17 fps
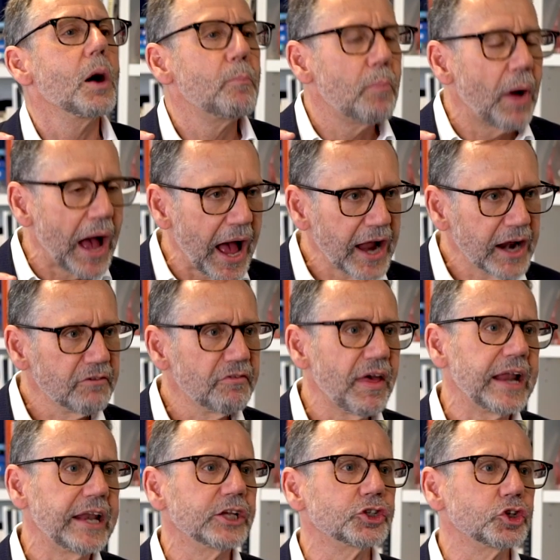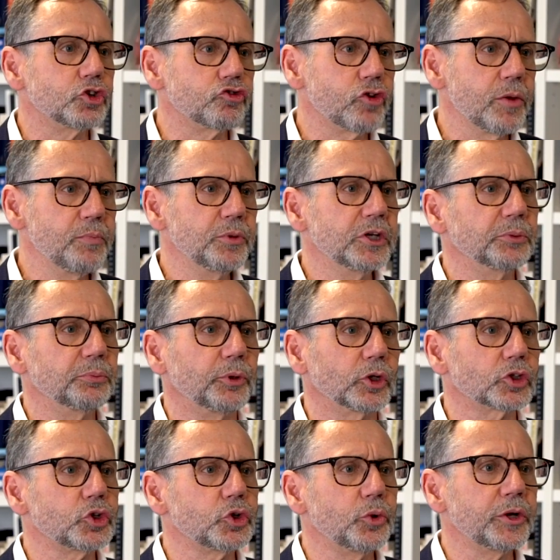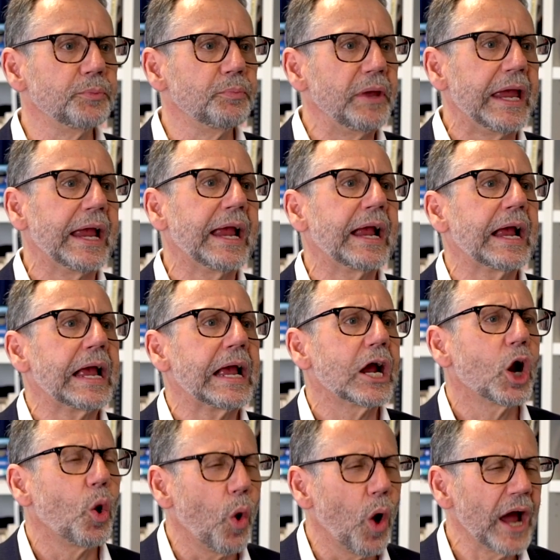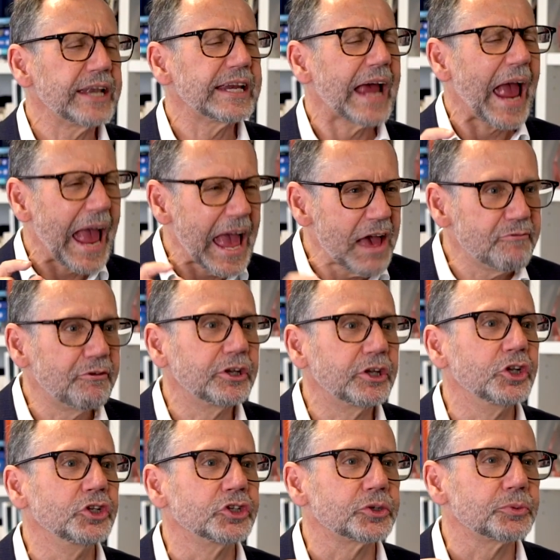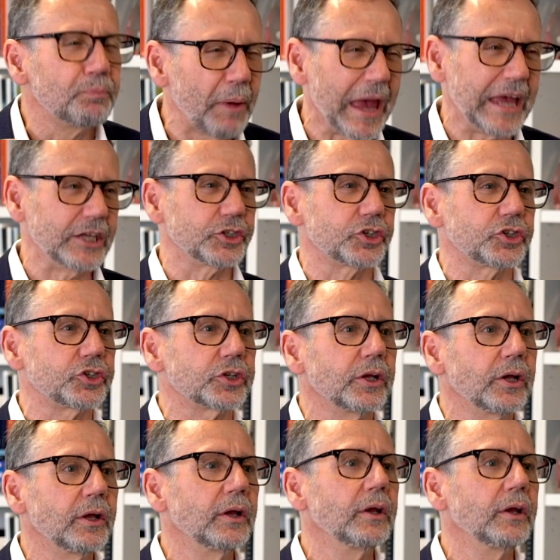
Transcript: Part of that is attributable to it being quite evidence-based.